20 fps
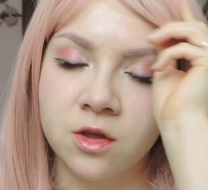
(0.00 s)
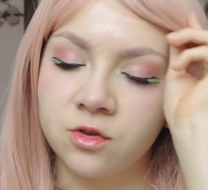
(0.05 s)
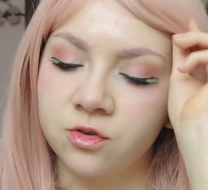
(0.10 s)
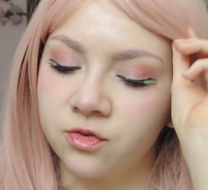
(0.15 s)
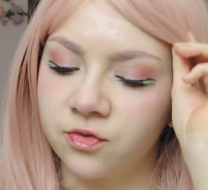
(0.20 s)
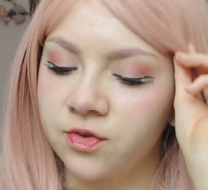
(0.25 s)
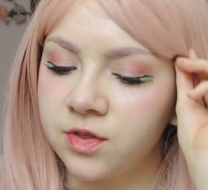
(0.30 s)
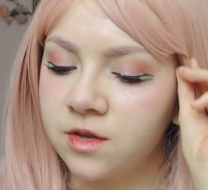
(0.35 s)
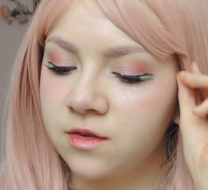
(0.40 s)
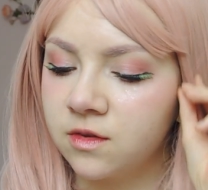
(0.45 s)

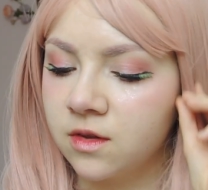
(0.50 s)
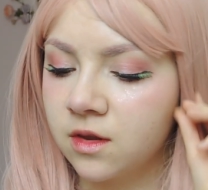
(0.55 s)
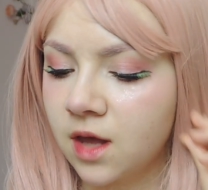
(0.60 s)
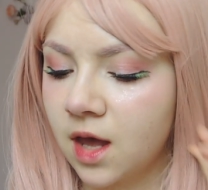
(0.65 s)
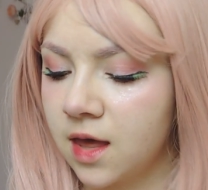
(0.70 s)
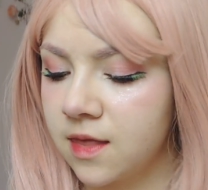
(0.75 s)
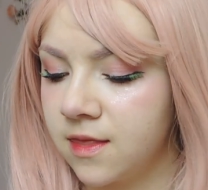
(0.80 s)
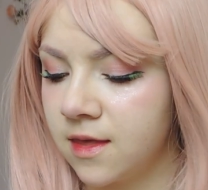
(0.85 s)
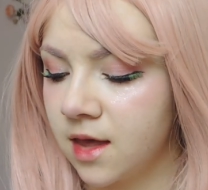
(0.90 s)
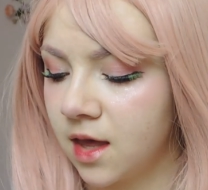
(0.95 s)
So for this look,
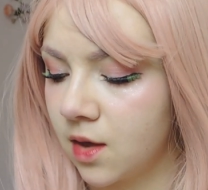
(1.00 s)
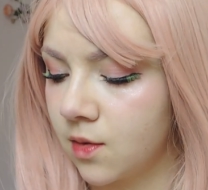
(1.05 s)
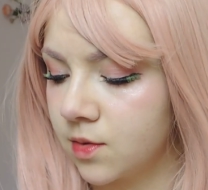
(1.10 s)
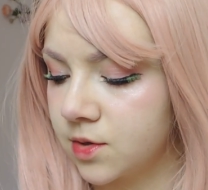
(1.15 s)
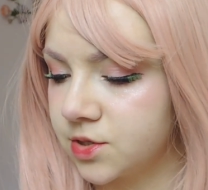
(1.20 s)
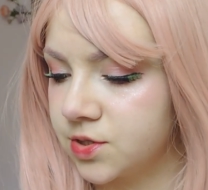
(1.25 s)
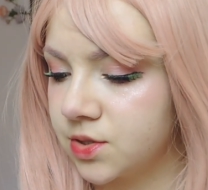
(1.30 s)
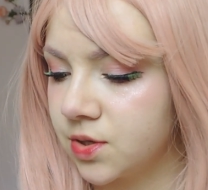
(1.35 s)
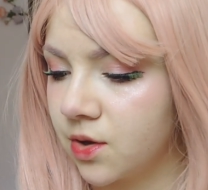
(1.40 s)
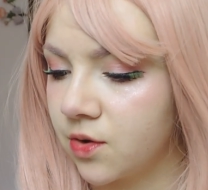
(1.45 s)
I think I
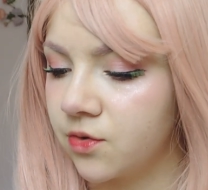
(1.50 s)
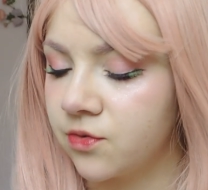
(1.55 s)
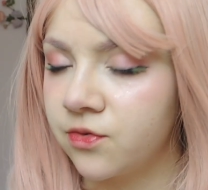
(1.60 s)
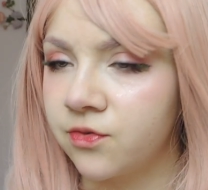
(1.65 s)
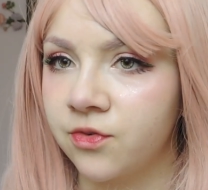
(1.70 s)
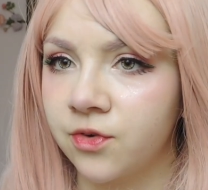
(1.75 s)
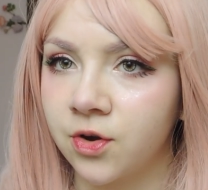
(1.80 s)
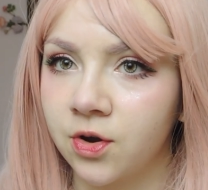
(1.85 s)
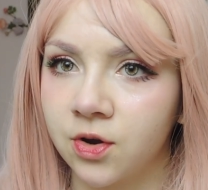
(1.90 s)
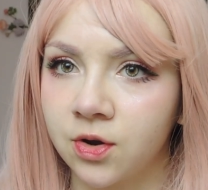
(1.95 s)
want to go
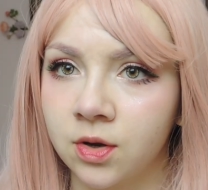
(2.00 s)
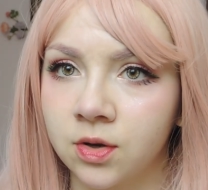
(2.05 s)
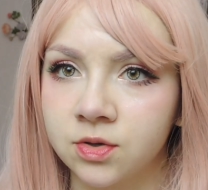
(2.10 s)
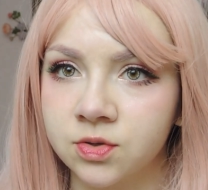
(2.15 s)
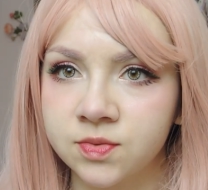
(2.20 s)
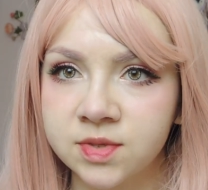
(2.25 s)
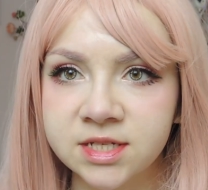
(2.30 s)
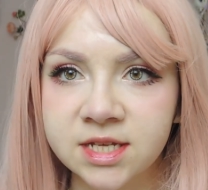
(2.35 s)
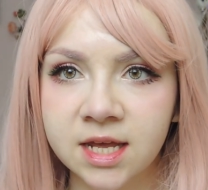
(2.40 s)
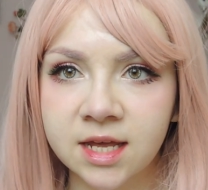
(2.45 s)
for
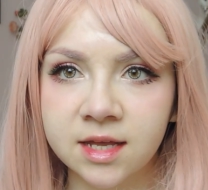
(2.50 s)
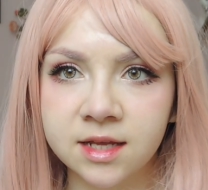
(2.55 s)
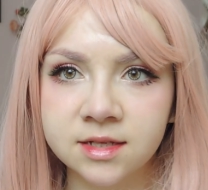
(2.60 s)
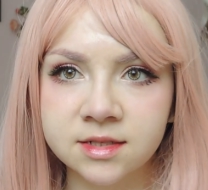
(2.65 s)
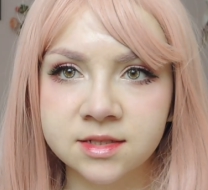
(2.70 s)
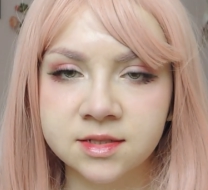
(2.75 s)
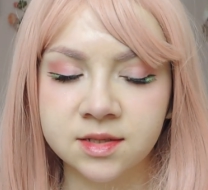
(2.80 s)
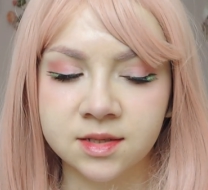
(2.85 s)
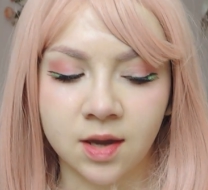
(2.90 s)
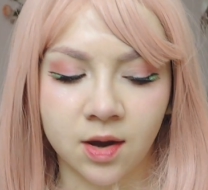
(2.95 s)
twin
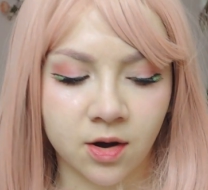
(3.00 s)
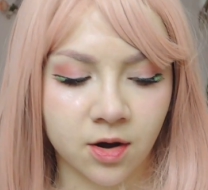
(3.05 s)
tails,